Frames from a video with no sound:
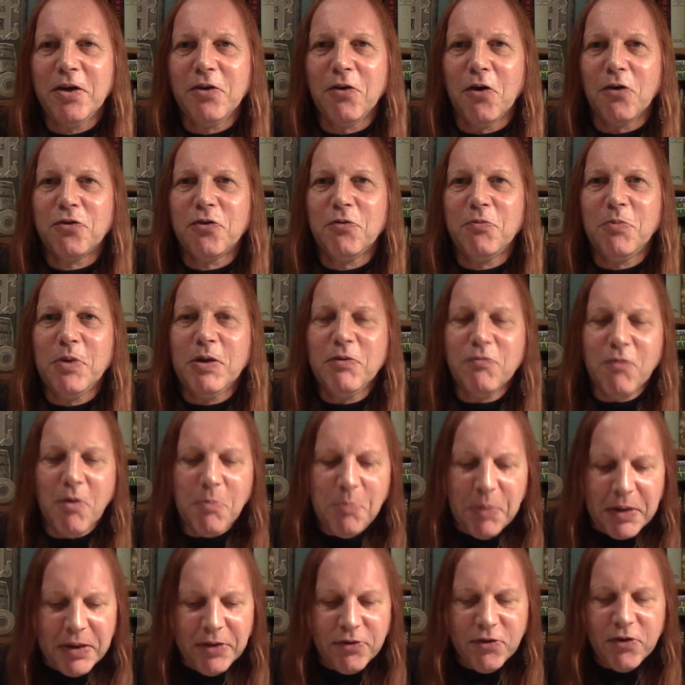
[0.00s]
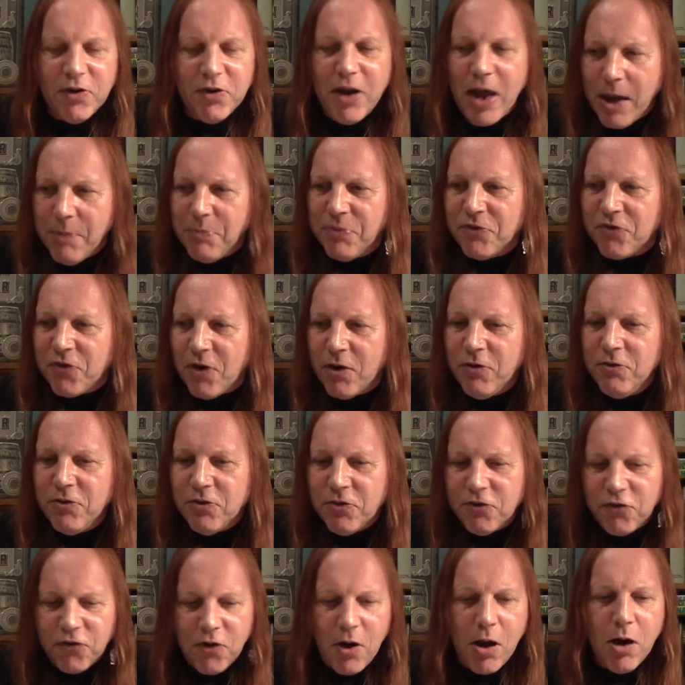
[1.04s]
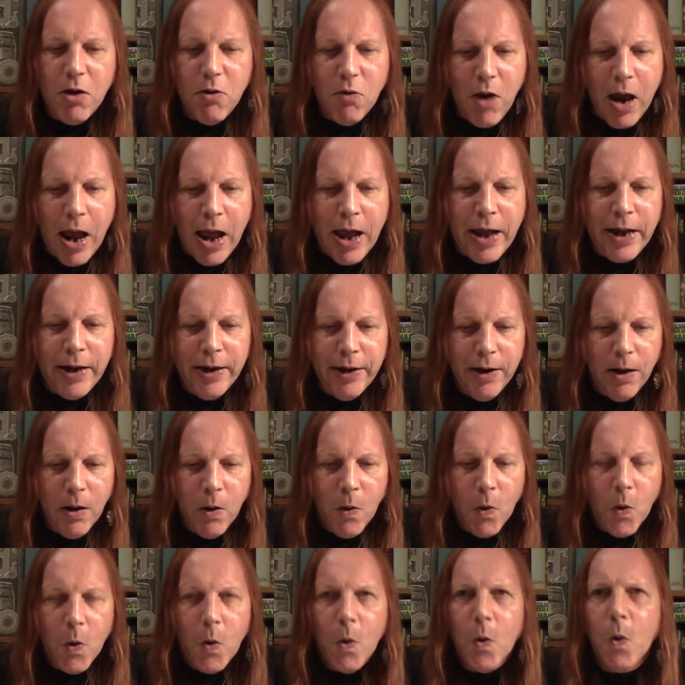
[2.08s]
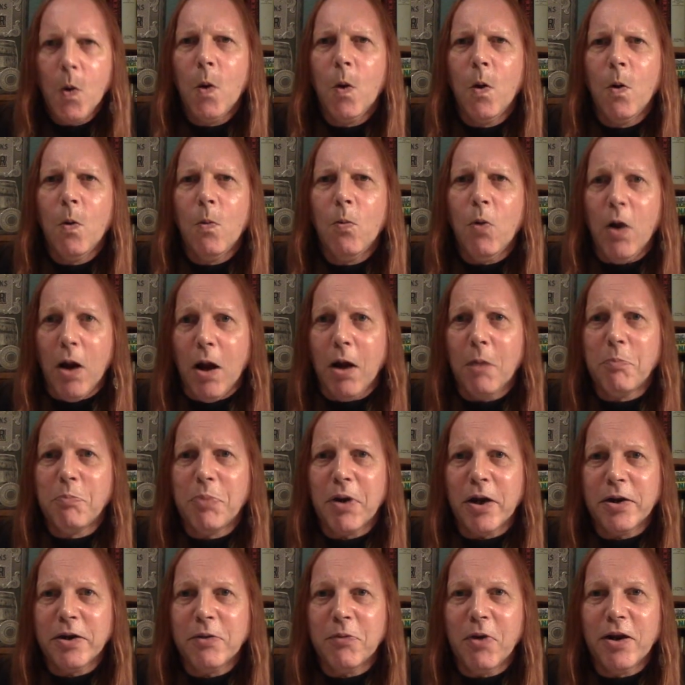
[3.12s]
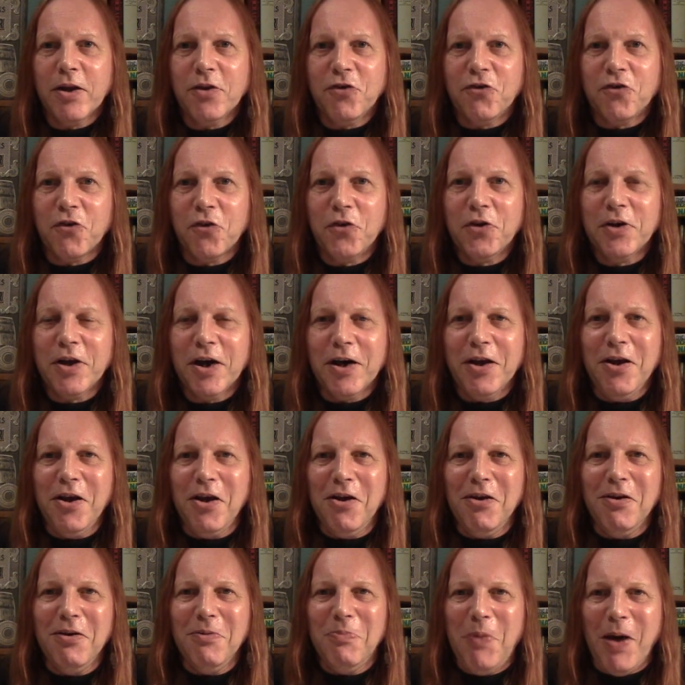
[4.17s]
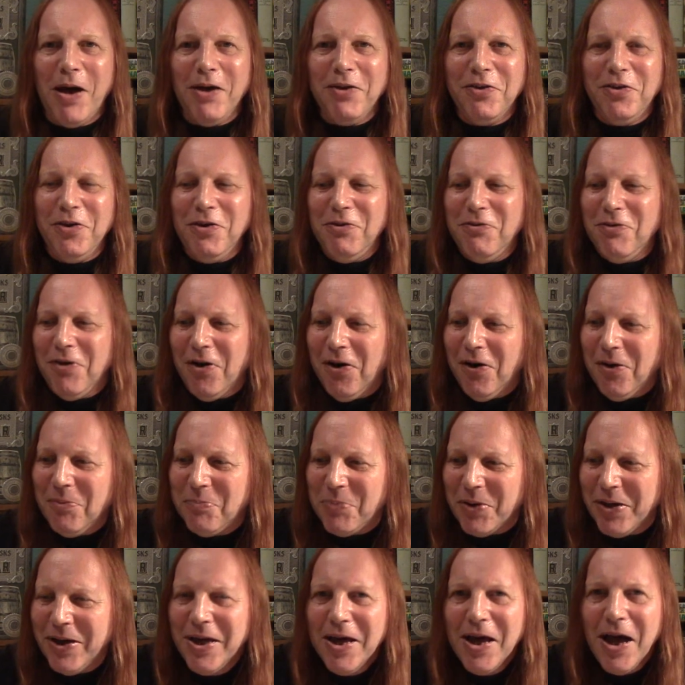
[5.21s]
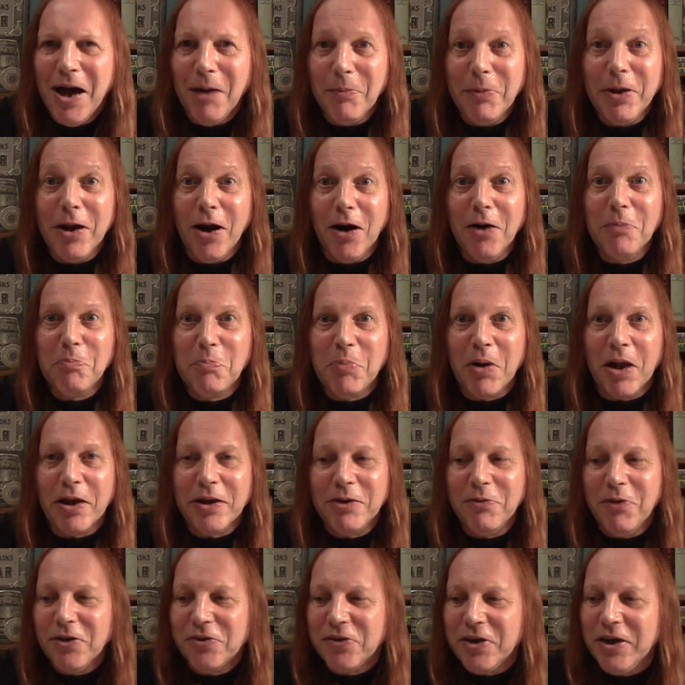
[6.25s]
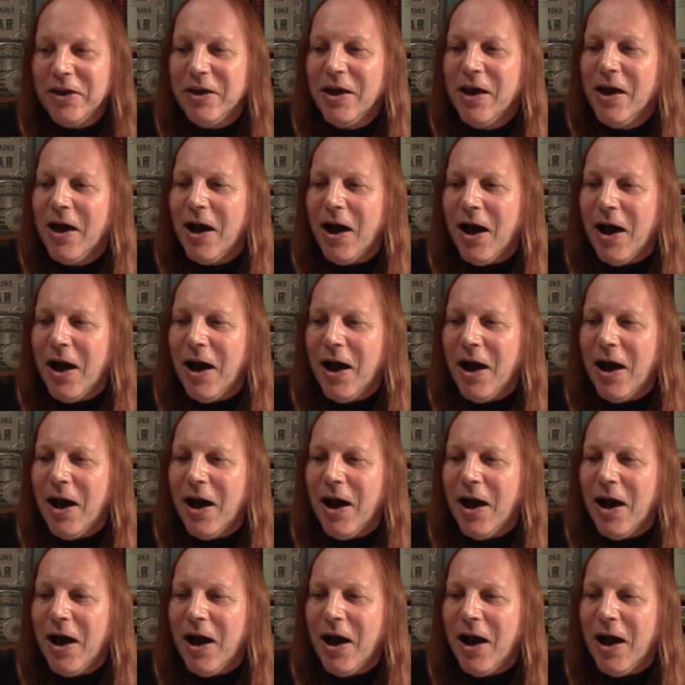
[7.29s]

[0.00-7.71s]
a not-to-be-repeated episode of the show, and, well, I bloody well enjoyed it. I don't know about you lot, but, I mean, I bloody well did.